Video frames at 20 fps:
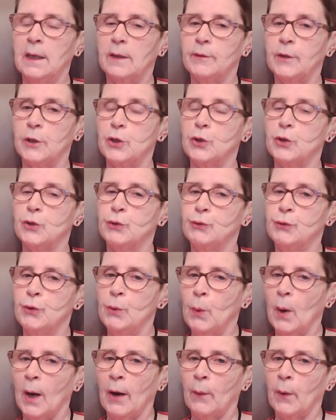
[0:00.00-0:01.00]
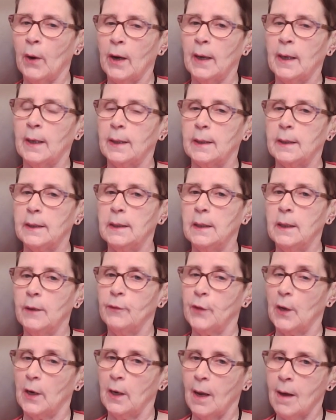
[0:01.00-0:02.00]
that drew our eye,
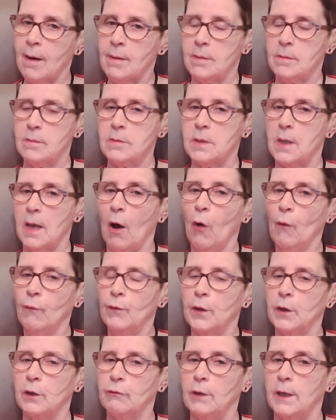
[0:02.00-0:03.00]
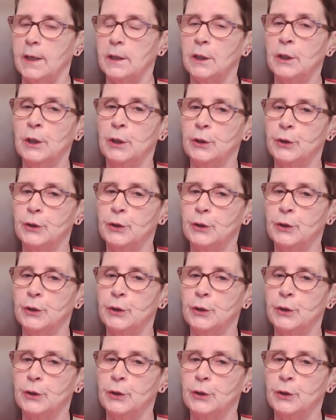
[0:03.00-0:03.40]
the lines of the grid,